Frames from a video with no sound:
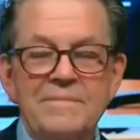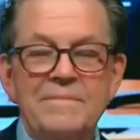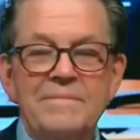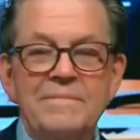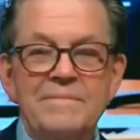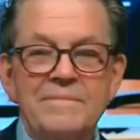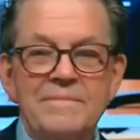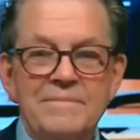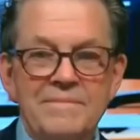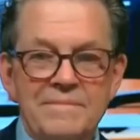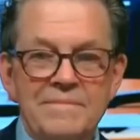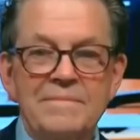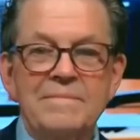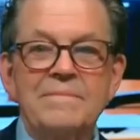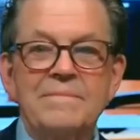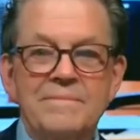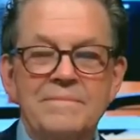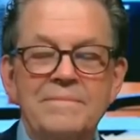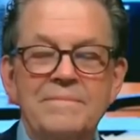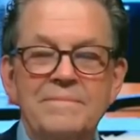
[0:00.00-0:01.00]

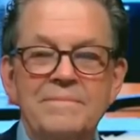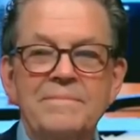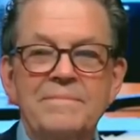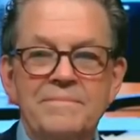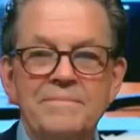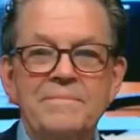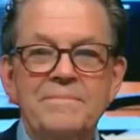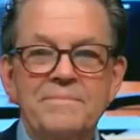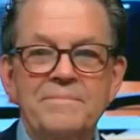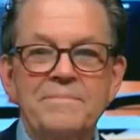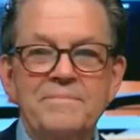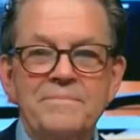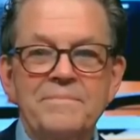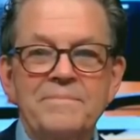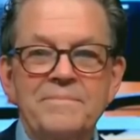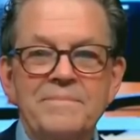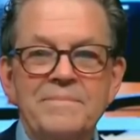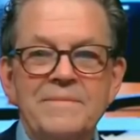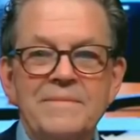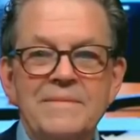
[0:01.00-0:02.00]

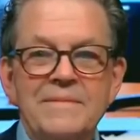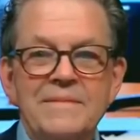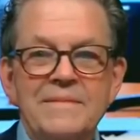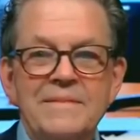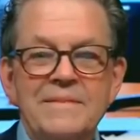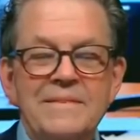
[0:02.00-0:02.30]
[no speech]